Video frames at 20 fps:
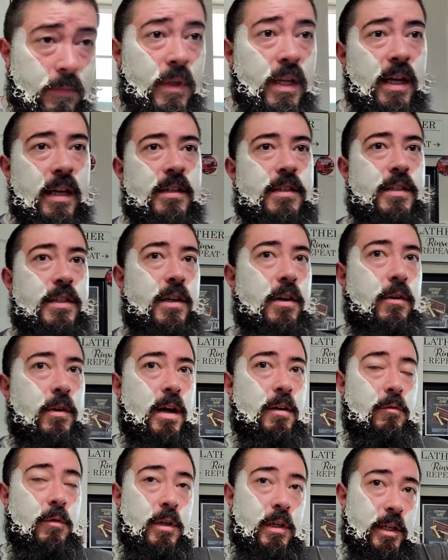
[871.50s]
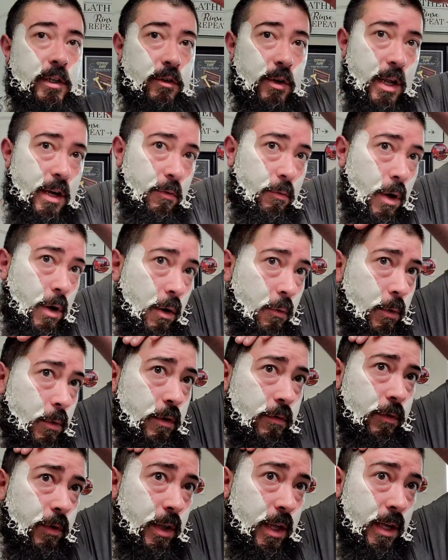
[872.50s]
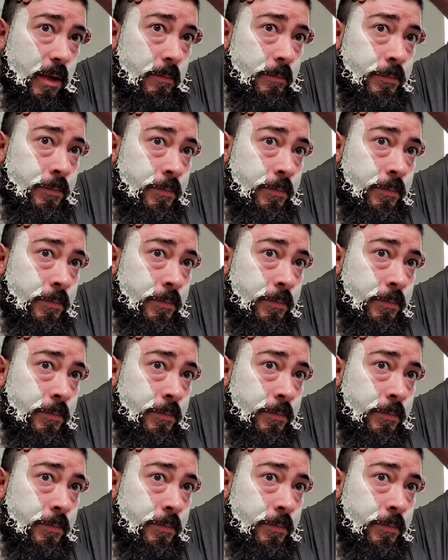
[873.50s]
And so I really credit Rockwell for that.